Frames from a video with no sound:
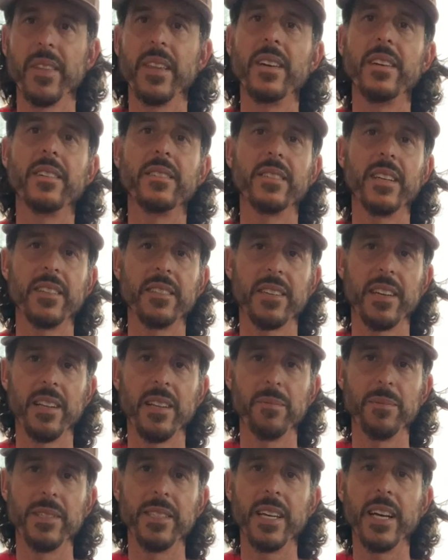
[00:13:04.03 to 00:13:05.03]
Here's that scale
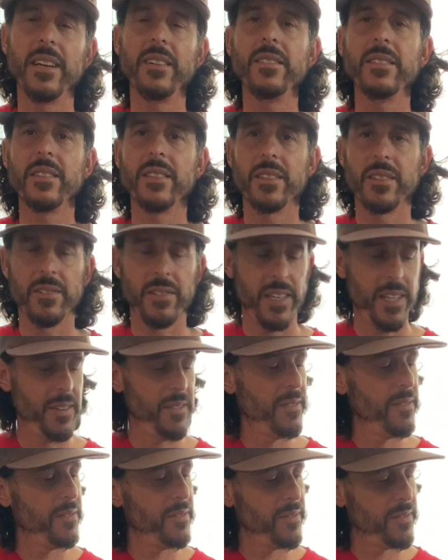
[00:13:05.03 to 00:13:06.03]
up and down. 3,
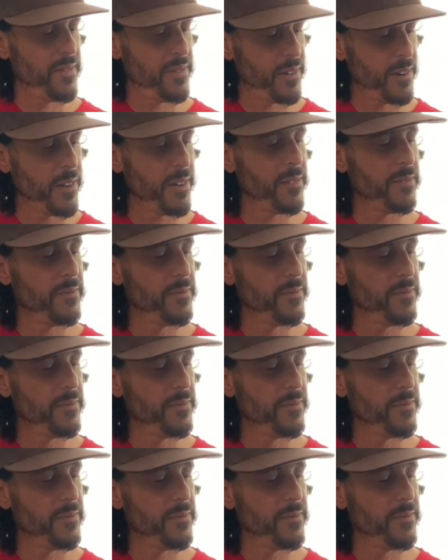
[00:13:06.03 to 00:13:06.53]
4.